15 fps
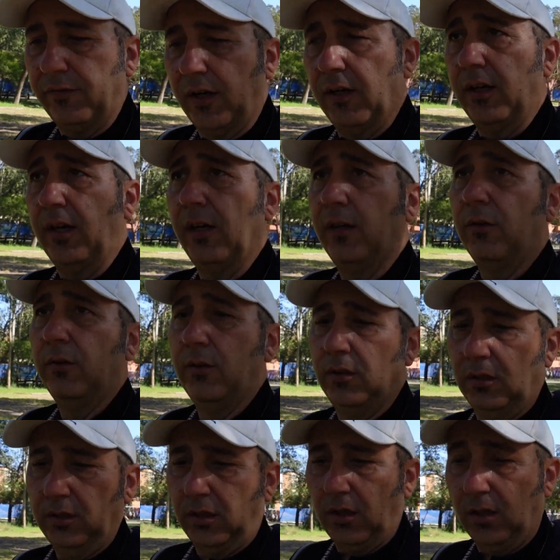photo
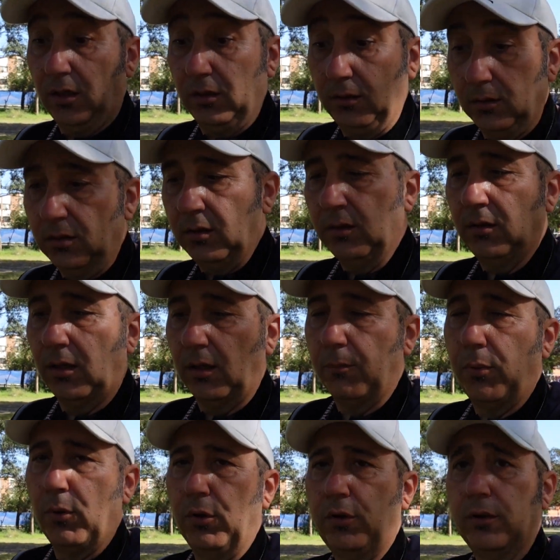on like
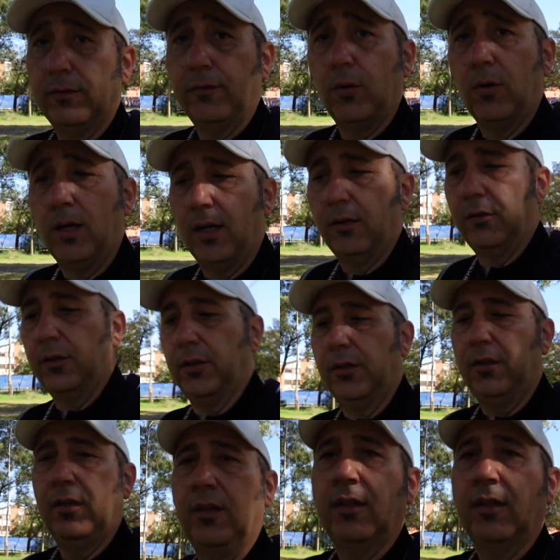Portrait 400,